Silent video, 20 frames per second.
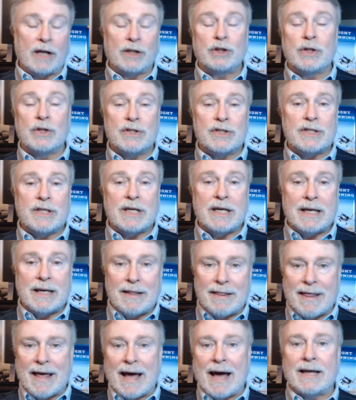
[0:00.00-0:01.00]
I should see
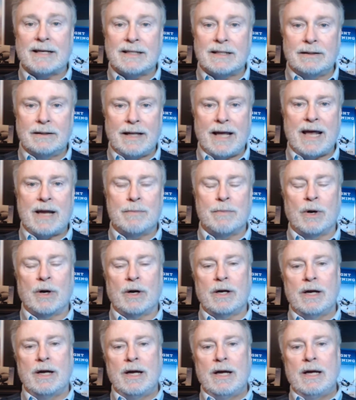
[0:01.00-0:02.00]
that
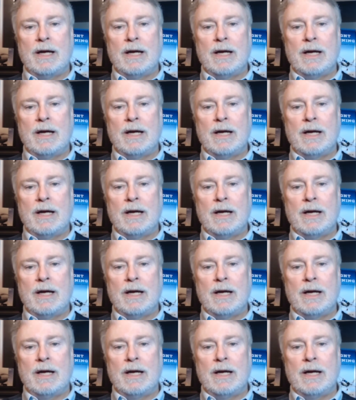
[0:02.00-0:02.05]
landmark.